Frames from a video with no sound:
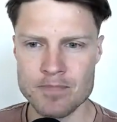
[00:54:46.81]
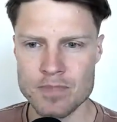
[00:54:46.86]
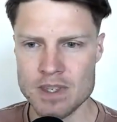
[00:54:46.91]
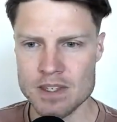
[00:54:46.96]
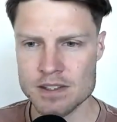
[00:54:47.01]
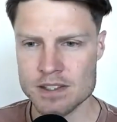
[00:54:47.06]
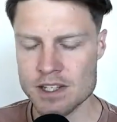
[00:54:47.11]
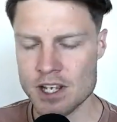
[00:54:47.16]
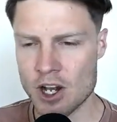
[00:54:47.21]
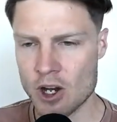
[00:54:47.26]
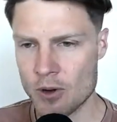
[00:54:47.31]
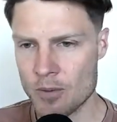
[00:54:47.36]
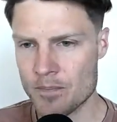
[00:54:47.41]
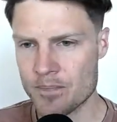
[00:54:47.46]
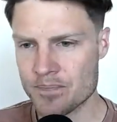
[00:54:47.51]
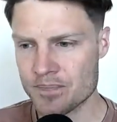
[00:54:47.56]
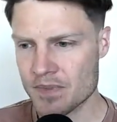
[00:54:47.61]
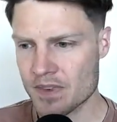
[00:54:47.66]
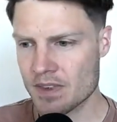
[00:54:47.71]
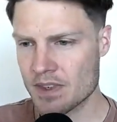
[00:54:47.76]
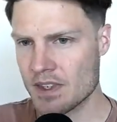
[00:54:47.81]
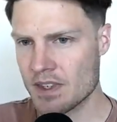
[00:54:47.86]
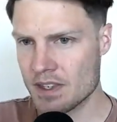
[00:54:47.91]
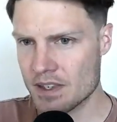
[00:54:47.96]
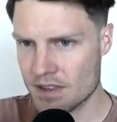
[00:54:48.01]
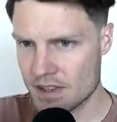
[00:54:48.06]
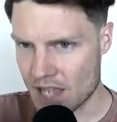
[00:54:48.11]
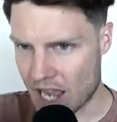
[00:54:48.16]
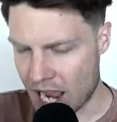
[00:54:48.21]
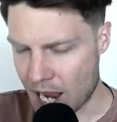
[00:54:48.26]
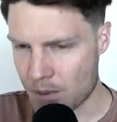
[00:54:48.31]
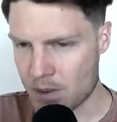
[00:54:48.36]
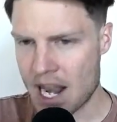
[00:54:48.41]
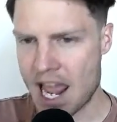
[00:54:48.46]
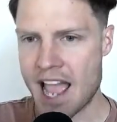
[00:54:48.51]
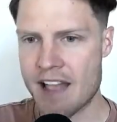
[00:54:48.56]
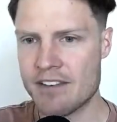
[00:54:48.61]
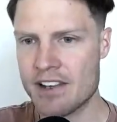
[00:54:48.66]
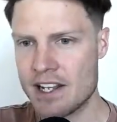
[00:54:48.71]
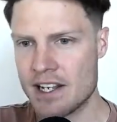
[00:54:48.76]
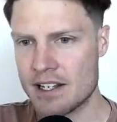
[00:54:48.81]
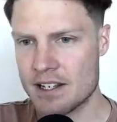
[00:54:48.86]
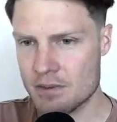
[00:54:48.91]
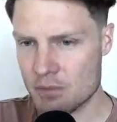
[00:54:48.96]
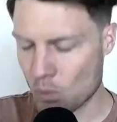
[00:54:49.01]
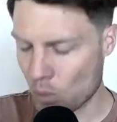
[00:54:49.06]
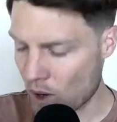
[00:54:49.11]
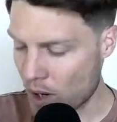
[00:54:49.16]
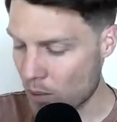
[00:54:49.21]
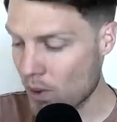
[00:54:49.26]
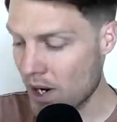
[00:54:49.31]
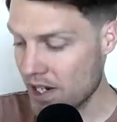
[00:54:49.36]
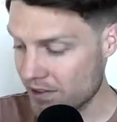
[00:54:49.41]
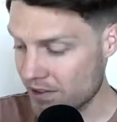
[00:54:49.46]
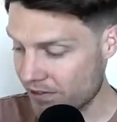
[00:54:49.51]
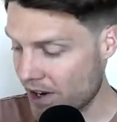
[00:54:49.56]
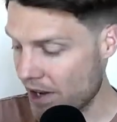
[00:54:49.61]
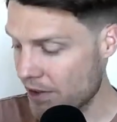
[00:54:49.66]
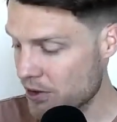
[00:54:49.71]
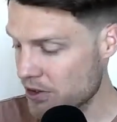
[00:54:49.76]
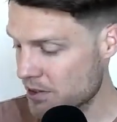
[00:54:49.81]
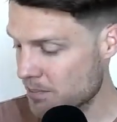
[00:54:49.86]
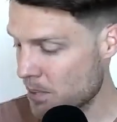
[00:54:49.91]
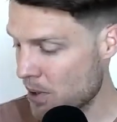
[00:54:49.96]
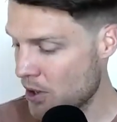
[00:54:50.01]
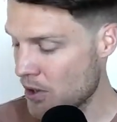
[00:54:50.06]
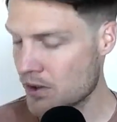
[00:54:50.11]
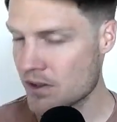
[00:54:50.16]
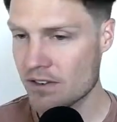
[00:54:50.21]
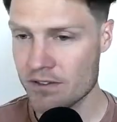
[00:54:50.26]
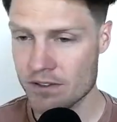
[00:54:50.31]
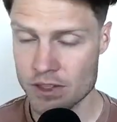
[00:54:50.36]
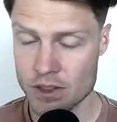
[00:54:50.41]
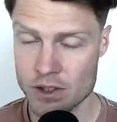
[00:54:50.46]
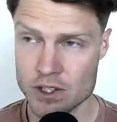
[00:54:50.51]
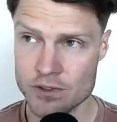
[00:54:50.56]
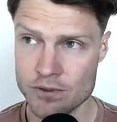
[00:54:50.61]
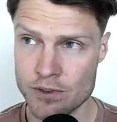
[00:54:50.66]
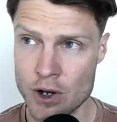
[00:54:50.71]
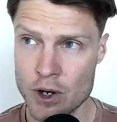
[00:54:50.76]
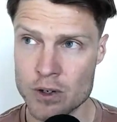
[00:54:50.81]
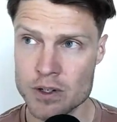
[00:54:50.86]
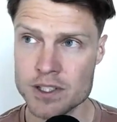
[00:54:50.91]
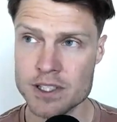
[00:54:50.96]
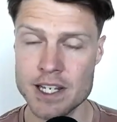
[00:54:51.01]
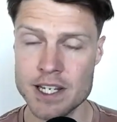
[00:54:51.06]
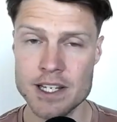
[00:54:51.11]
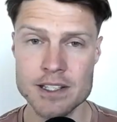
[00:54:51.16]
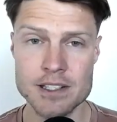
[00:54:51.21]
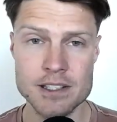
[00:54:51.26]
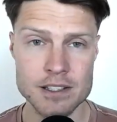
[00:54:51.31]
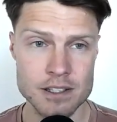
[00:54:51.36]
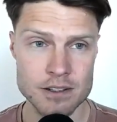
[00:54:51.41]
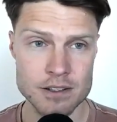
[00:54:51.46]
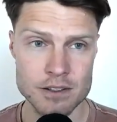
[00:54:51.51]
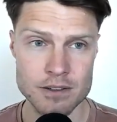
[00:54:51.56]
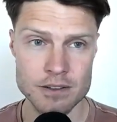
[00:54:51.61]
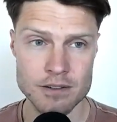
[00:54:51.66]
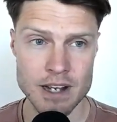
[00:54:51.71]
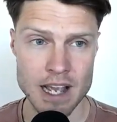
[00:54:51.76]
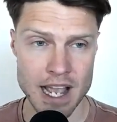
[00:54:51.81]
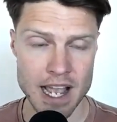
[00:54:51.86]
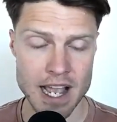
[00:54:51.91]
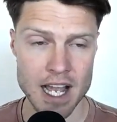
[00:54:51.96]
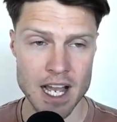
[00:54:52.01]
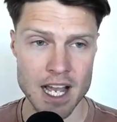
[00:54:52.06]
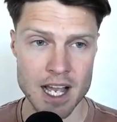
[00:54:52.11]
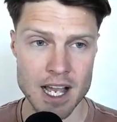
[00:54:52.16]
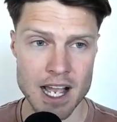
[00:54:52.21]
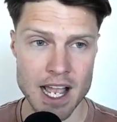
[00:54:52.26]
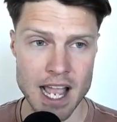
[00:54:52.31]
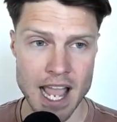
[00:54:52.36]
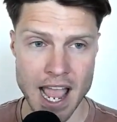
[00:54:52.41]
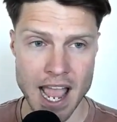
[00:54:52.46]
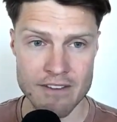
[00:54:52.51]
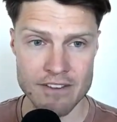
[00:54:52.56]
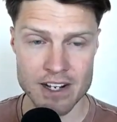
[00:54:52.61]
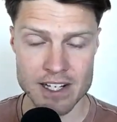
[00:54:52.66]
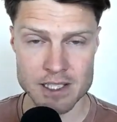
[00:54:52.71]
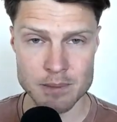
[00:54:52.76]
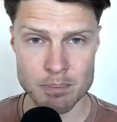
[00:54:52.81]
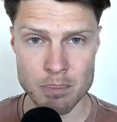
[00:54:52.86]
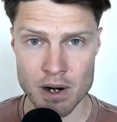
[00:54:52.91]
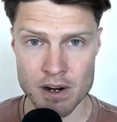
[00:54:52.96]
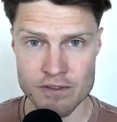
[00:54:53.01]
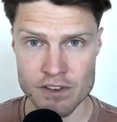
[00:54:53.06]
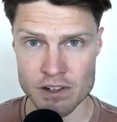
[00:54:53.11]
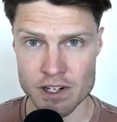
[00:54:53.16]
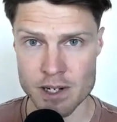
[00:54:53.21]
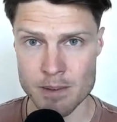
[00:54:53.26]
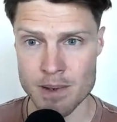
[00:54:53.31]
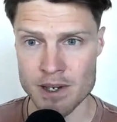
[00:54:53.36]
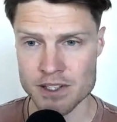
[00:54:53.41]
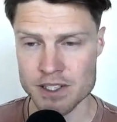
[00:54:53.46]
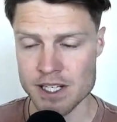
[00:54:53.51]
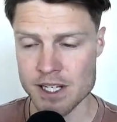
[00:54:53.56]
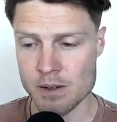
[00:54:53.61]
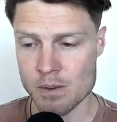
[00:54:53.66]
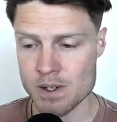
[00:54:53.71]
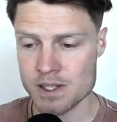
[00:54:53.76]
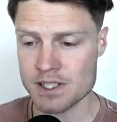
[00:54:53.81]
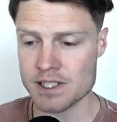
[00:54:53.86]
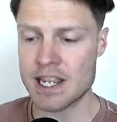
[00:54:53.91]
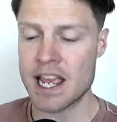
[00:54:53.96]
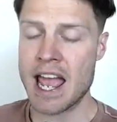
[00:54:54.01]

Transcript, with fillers: So I would have it, one way to find those those folks is to have it as a part of your email sequence,